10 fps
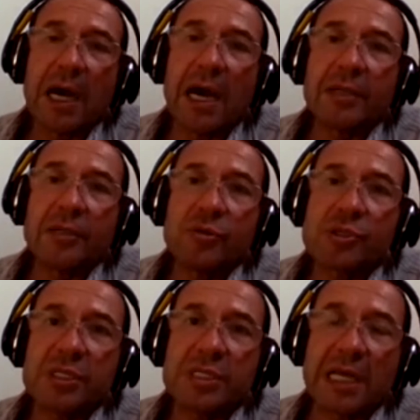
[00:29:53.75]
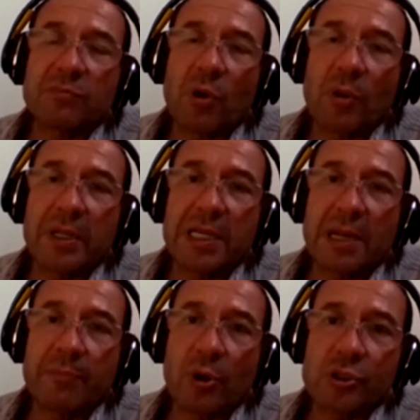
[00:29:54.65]
and using that modeling
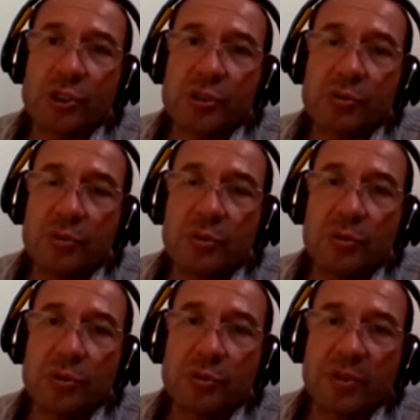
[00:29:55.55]
approach to